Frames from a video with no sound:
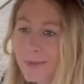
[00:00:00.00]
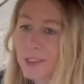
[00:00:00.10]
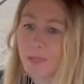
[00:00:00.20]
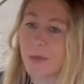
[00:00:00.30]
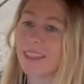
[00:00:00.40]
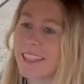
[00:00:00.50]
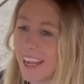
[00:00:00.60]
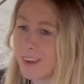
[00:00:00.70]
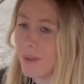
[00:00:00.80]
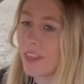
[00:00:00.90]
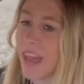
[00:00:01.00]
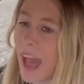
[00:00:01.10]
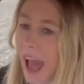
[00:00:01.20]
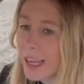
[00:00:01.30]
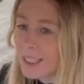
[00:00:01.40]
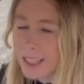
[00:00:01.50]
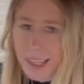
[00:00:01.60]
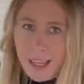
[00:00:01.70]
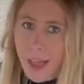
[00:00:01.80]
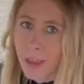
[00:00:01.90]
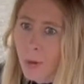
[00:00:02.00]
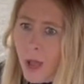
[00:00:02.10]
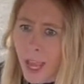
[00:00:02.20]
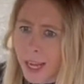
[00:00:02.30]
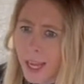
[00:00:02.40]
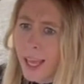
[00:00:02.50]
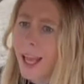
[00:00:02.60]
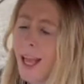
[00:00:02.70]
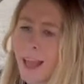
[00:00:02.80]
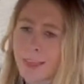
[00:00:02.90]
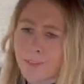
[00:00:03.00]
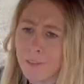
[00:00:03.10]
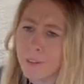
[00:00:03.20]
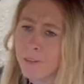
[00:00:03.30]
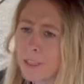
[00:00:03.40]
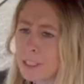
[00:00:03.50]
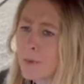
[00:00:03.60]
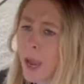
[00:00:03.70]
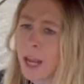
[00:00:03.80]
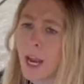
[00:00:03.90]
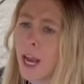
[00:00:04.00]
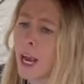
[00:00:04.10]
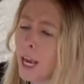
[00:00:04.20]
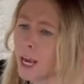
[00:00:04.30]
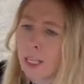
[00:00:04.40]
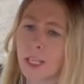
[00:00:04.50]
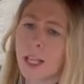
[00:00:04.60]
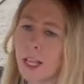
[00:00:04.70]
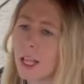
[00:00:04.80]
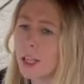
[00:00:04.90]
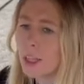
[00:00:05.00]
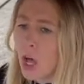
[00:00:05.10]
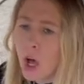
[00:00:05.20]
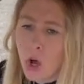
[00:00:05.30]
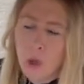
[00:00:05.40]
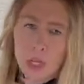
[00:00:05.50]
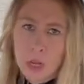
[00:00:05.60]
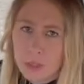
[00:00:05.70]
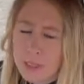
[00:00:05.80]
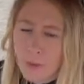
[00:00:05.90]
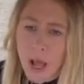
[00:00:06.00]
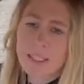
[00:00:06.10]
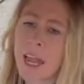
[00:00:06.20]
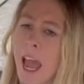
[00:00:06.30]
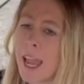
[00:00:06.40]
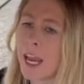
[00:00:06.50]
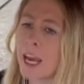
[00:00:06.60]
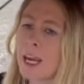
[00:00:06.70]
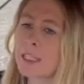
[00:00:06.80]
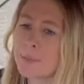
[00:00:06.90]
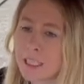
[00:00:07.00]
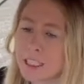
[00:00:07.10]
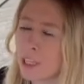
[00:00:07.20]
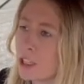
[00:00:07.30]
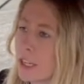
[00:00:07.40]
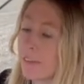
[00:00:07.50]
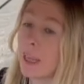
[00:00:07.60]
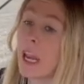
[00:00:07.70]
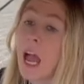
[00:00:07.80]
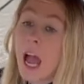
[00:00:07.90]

I'm super excited about that. The other one, the 50-foot spreader, low, small tires, PTO driven.